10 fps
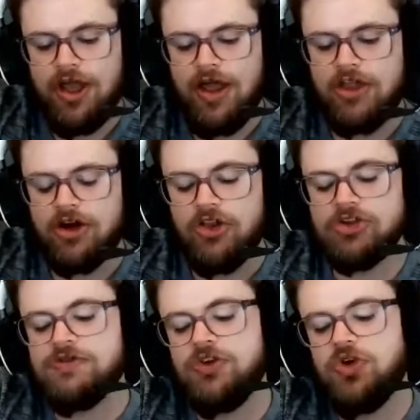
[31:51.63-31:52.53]
And then in
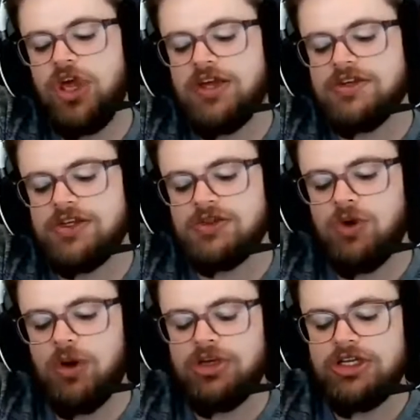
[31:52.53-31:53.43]
those few cases
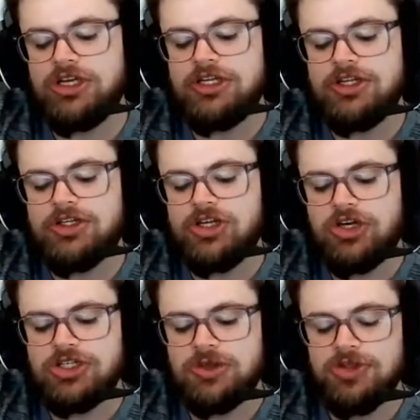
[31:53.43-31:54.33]
where we did need to
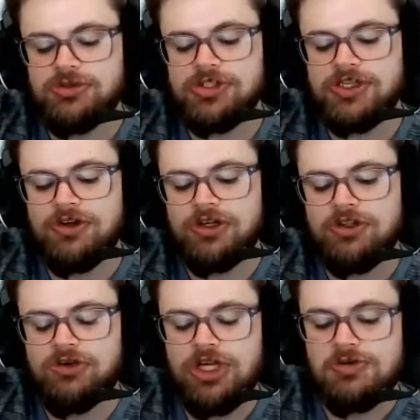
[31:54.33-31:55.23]
change something specific
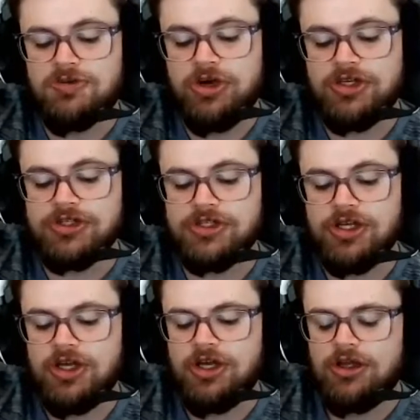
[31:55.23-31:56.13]
to a namespace,
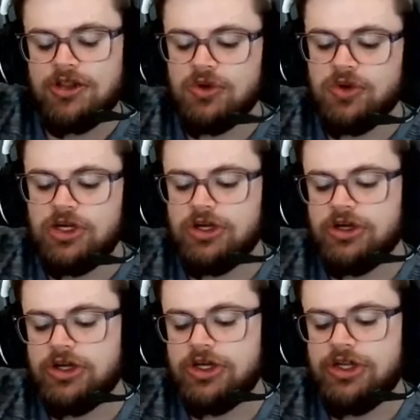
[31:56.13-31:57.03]
that we
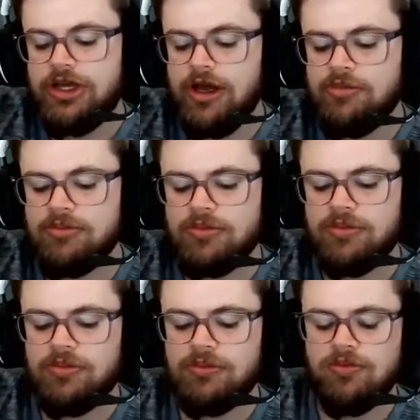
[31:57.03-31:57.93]
could
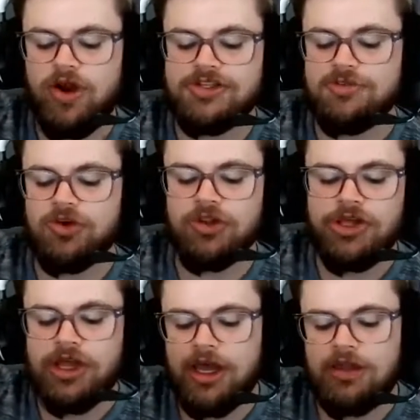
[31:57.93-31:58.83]
write some
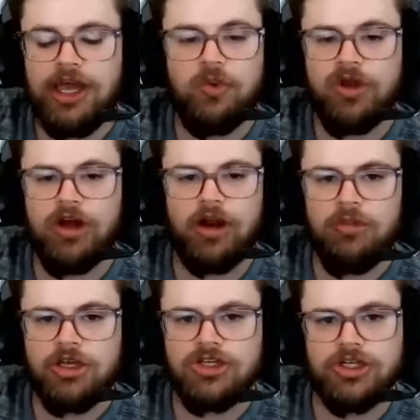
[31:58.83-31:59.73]
really kind of lightweight
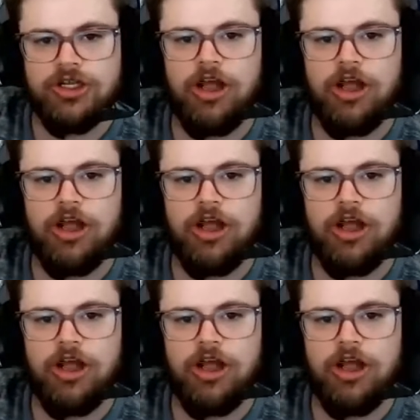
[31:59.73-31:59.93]
automation to